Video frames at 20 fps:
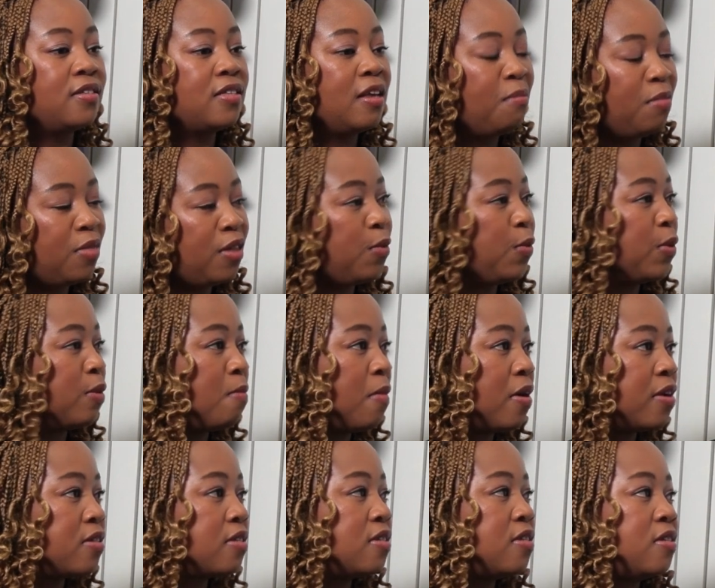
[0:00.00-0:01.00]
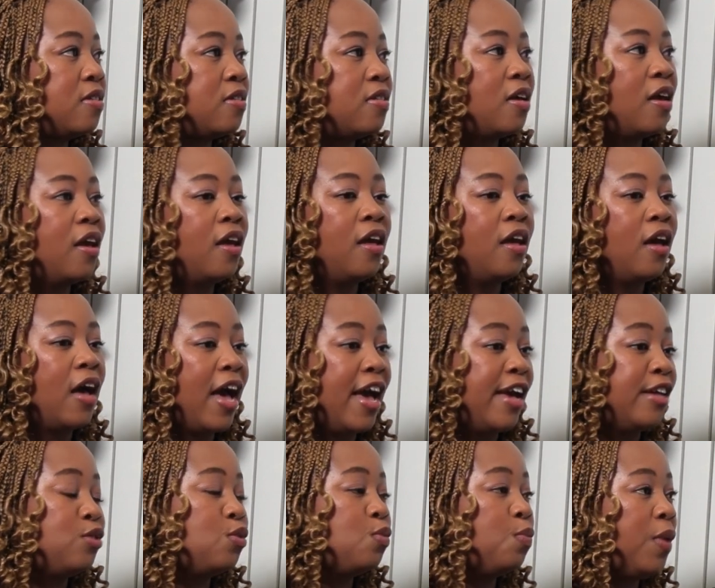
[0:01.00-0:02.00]
Same thing with masters, I
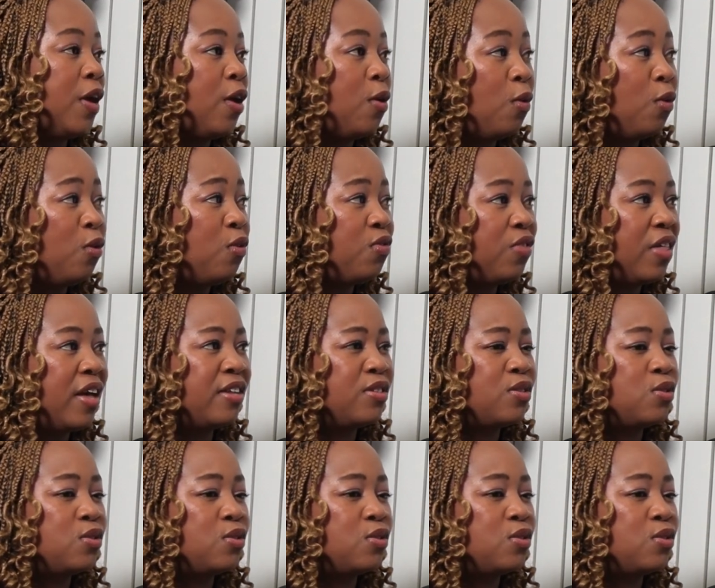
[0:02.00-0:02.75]
had to pay all of that.